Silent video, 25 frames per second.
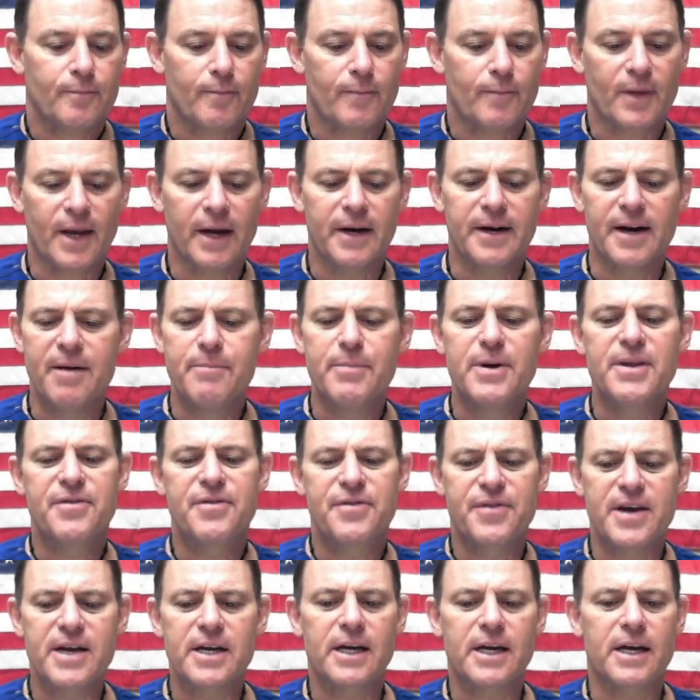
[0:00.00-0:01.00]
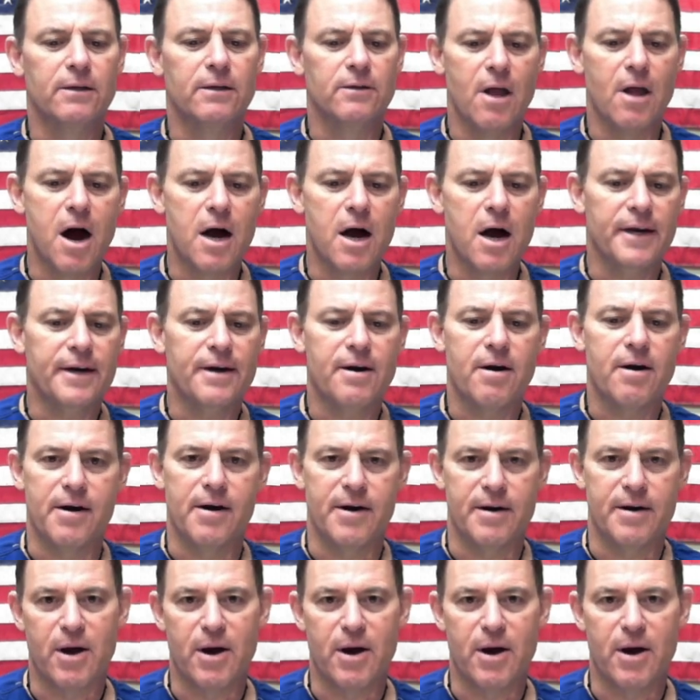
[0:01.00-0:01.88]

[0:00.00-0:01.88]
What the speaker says: And I've been thinking long and hard